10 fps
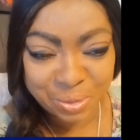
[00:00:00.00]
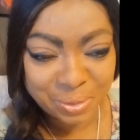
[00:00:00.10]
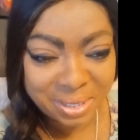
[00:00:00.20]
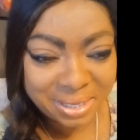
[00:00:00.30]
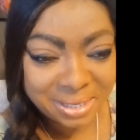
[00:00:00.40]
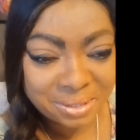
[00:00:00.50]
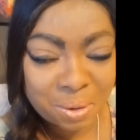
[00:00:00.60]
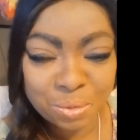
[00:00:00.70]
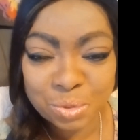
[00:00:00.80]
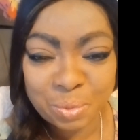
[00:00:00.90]
you.
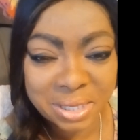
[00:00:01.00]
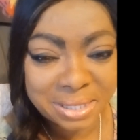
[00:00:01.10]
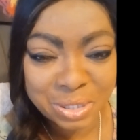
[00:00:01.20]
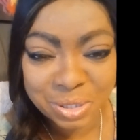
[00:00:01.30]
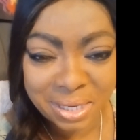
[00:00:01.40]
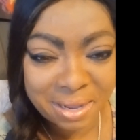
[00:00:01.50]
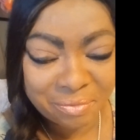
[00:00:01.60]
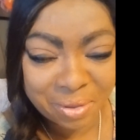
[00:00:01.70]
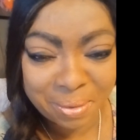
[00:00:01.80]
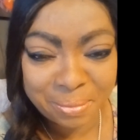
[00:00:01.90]
Those with us
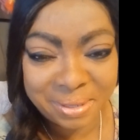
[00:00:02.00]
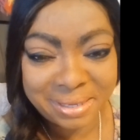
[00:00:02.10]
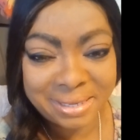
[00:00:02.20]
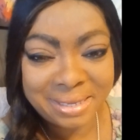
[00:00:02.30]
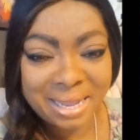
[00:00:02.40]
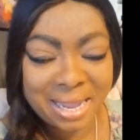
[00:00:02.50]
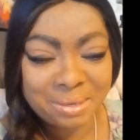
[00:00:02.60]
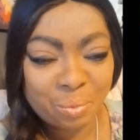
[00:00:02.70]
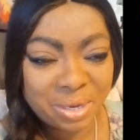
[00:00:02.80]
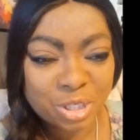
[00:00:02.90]
love you.
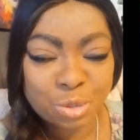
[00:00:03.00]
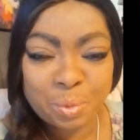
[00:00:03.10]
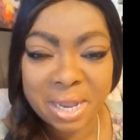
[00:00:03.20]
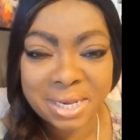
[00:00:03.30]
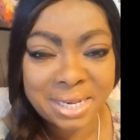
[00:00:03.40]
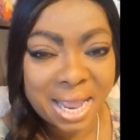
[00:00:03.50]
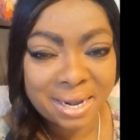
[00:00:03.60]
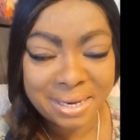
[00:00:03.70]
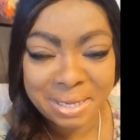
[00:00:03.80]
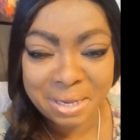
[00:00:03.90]
And we're spreading
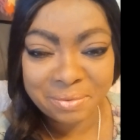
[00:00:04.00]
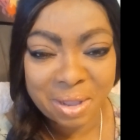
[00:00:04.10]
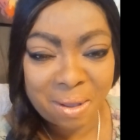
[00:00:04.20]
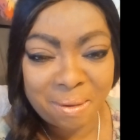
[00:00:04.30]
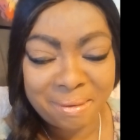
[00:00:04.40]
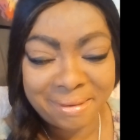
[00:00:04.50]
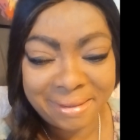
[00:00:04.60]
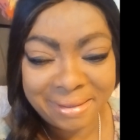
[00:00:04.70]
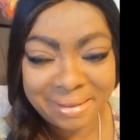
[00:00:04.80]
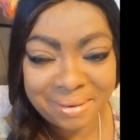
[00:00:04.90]
that love, y'all.
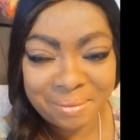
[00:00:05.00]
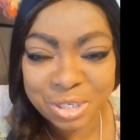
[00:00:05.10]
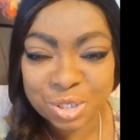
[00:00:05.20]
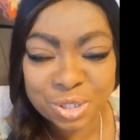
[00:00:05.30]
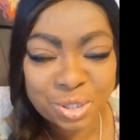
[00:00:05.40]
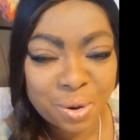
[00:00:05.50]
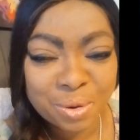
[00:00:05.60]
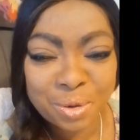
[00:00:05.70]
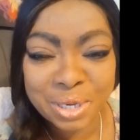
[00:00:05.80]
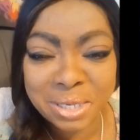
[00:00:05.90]
We're
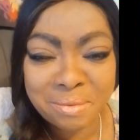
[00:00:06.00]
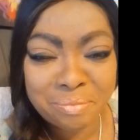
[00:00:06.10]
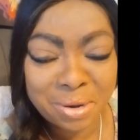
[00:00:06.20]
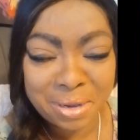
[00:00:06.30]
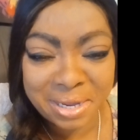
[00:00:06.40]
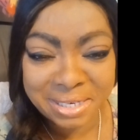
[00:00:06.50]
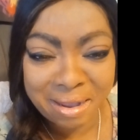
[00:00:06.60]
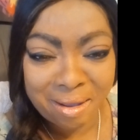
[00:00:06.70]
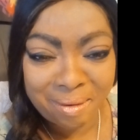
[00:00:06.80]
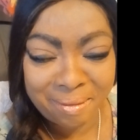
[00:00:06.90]
circled in the blood,
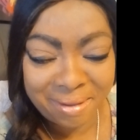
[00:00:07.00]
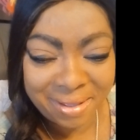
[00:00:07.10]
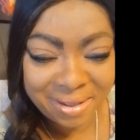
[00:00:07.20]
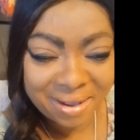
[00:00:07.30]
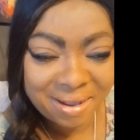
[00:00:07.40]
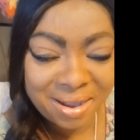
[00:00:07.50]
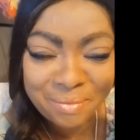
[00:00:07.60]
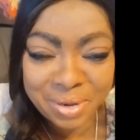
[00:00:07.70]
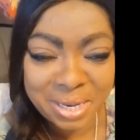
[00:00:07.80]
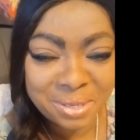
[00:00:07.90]
y'all.
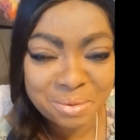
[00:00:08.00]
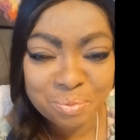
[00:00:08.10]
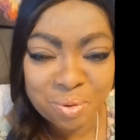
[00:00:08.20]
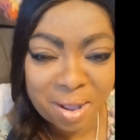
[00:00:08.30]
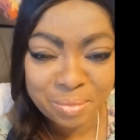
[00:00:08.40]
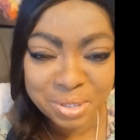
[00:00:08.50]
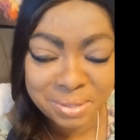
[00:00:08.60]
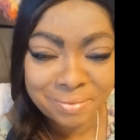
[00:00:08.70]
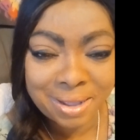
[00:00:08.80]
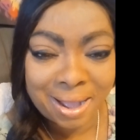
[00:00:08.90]
Covered in the promise
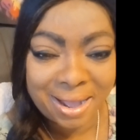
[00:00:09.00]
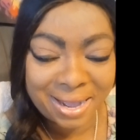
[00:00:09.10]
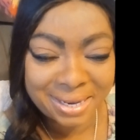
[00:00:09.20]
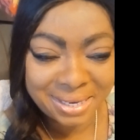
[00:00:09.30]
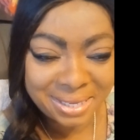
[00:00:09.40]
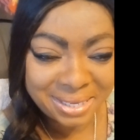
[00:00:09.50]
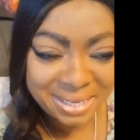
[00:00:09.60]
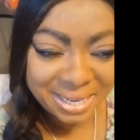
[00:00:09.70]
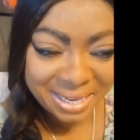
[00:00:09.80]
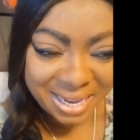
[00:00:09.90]
of God.
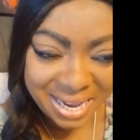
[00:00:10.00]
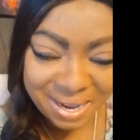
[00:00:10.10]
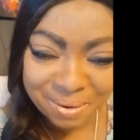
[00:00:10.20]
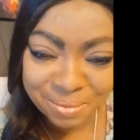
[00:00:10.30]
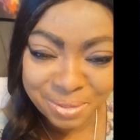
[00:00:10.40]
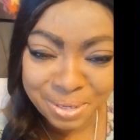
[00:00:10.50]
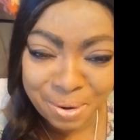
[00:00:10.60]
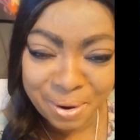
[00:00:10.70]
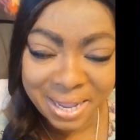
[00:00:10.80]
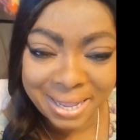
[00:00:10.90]
He gonna
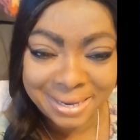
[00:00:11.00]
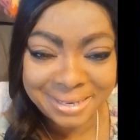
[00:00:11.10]
do it.